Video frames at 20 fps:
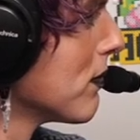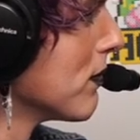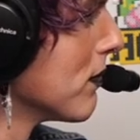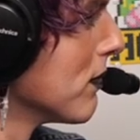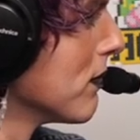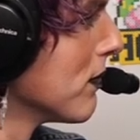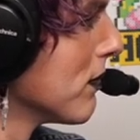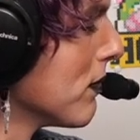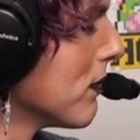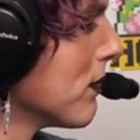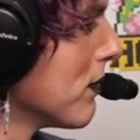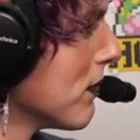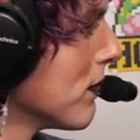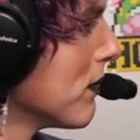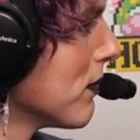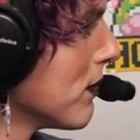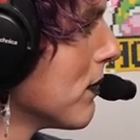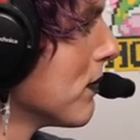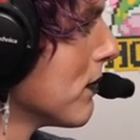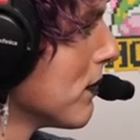
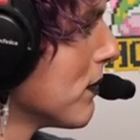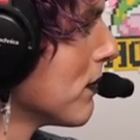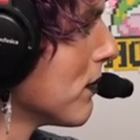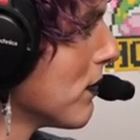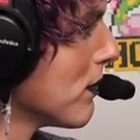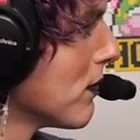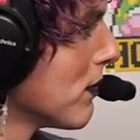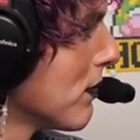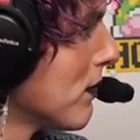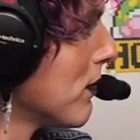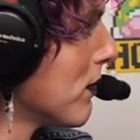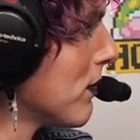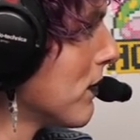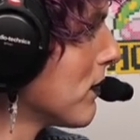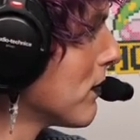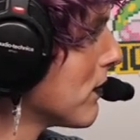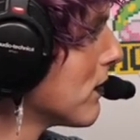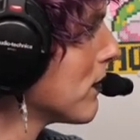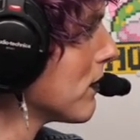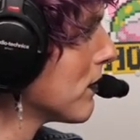
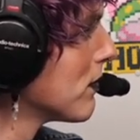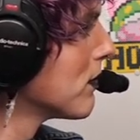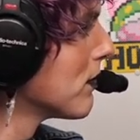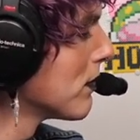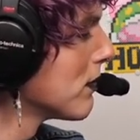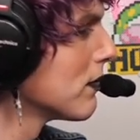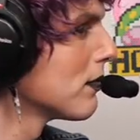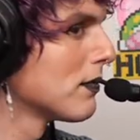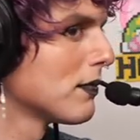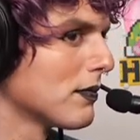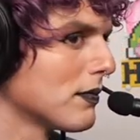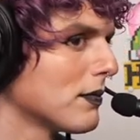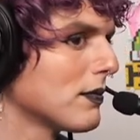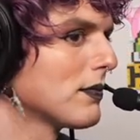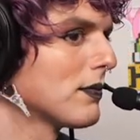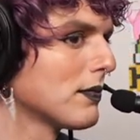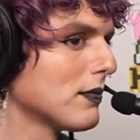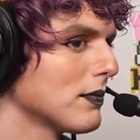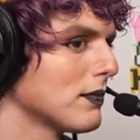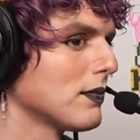
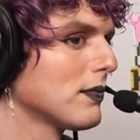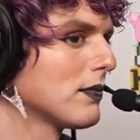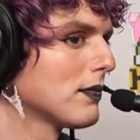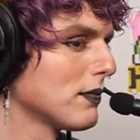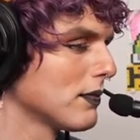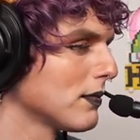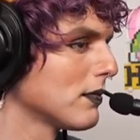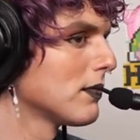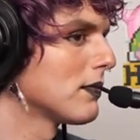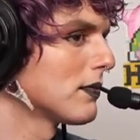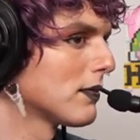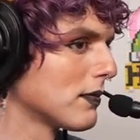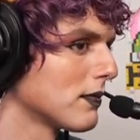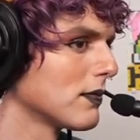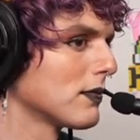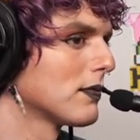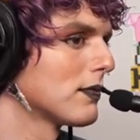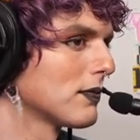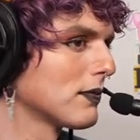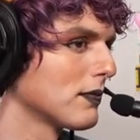
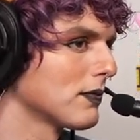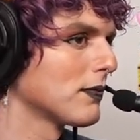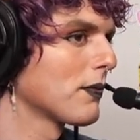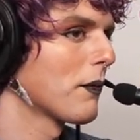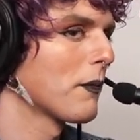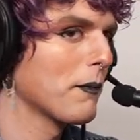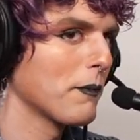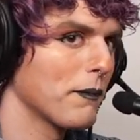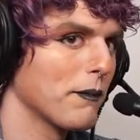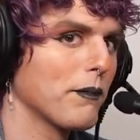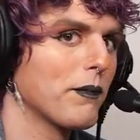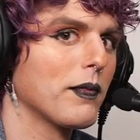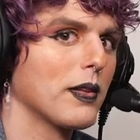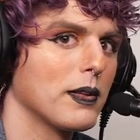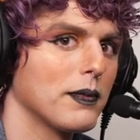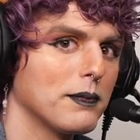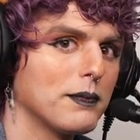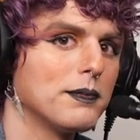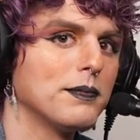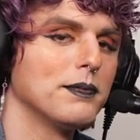
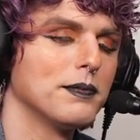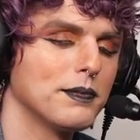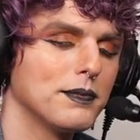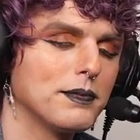The person shown says nothing.